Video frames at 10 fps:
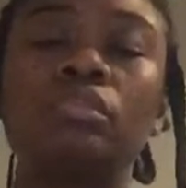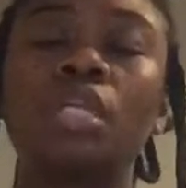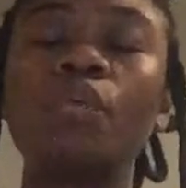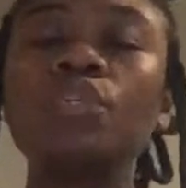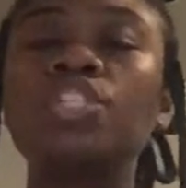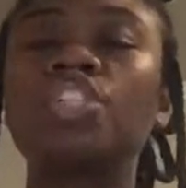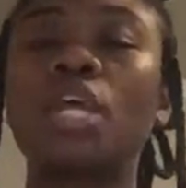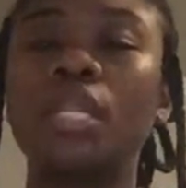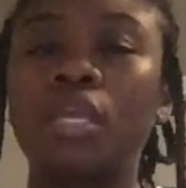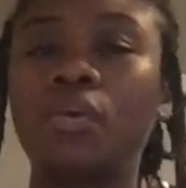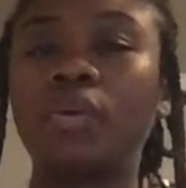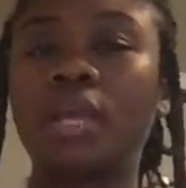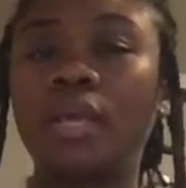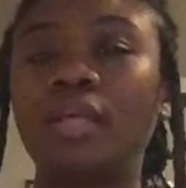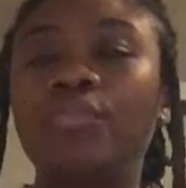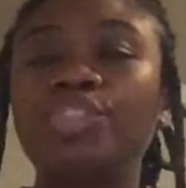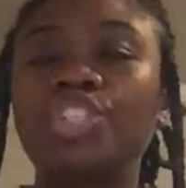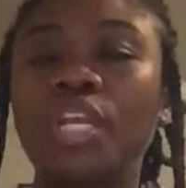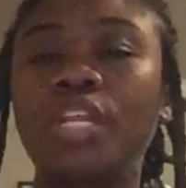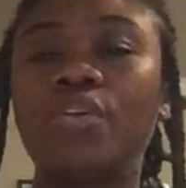they was shady on that. It was
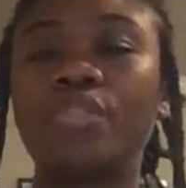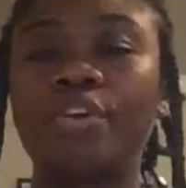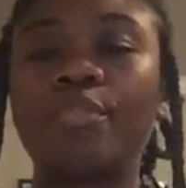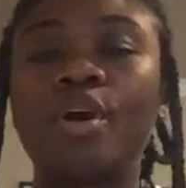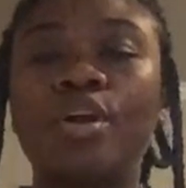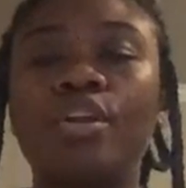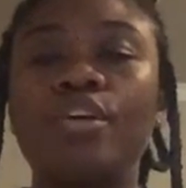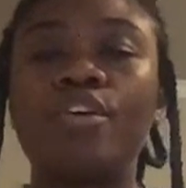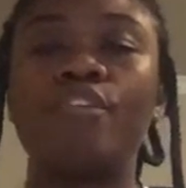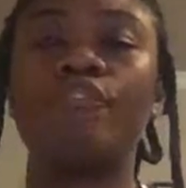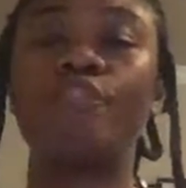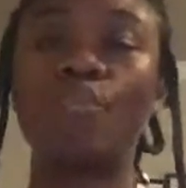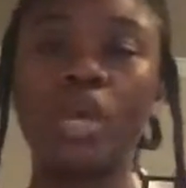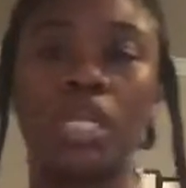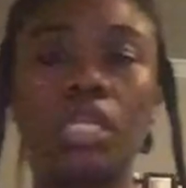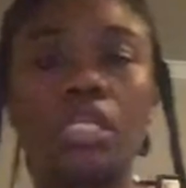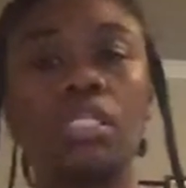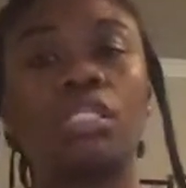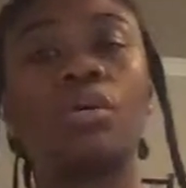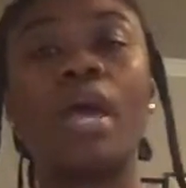shady on their part for waiting
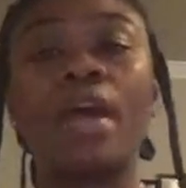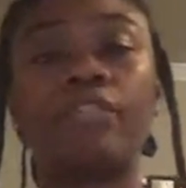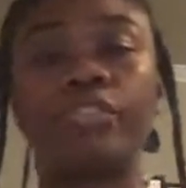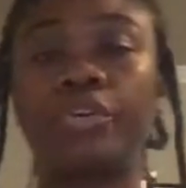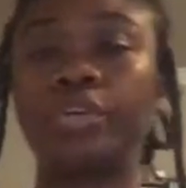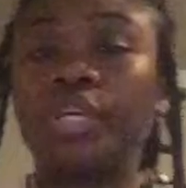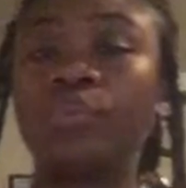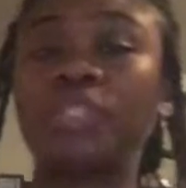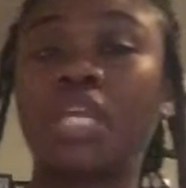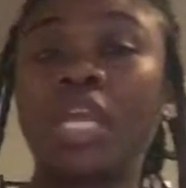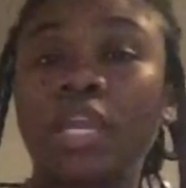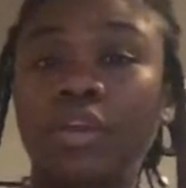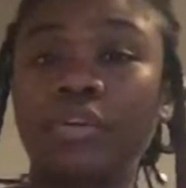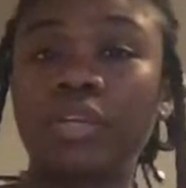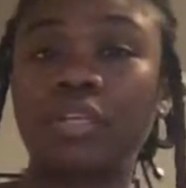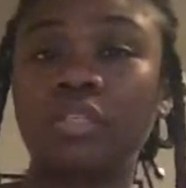until after it was aired